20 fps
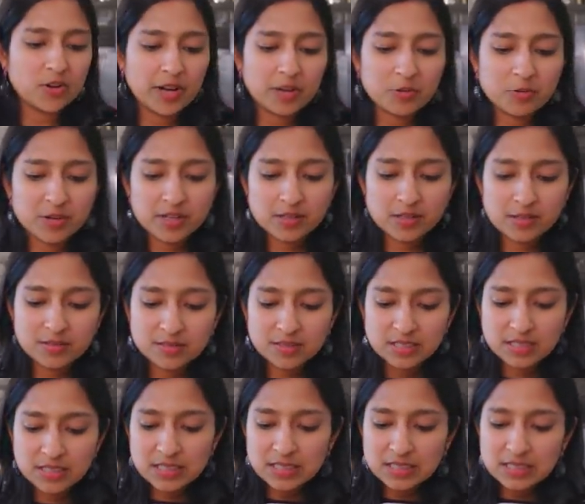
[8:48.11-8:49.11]
although I will
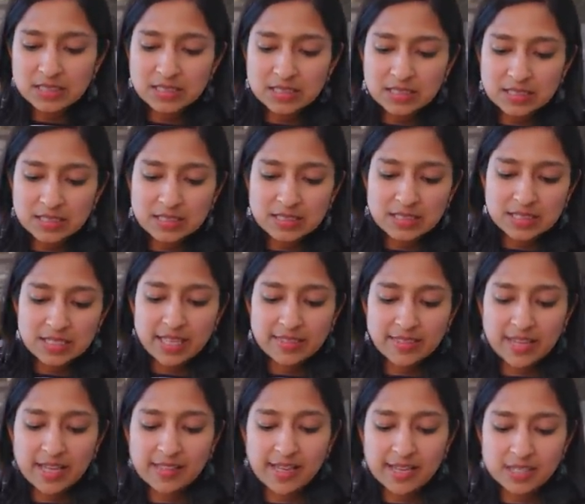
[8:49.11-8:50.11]

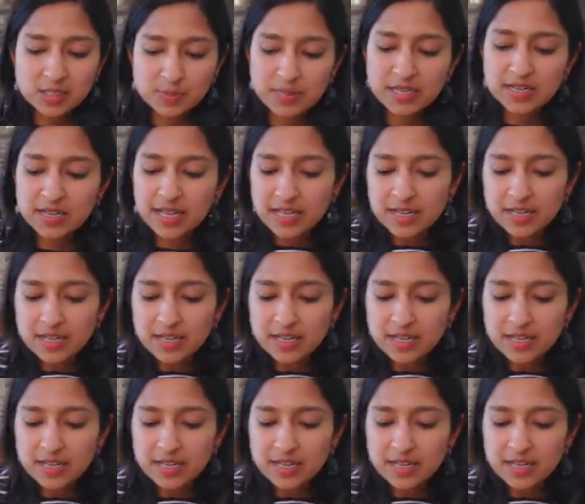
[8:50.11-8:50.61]
get that last